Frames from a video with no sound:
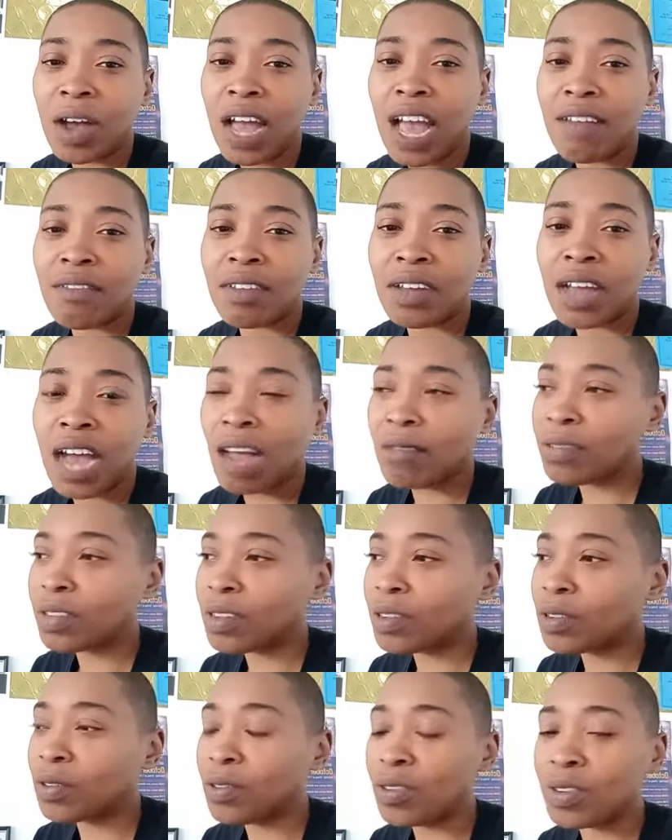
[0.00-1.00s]
having
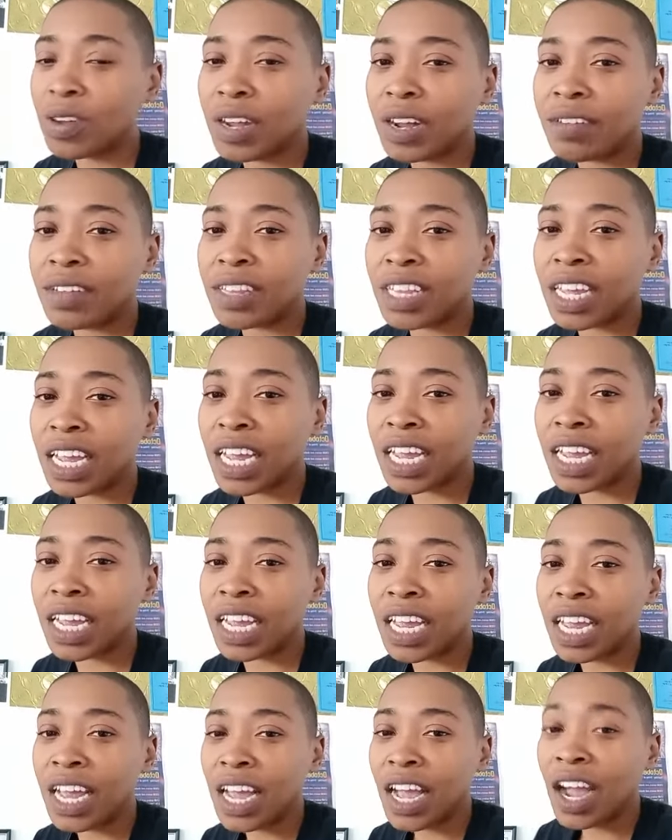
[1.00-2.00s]
obstacles or everything,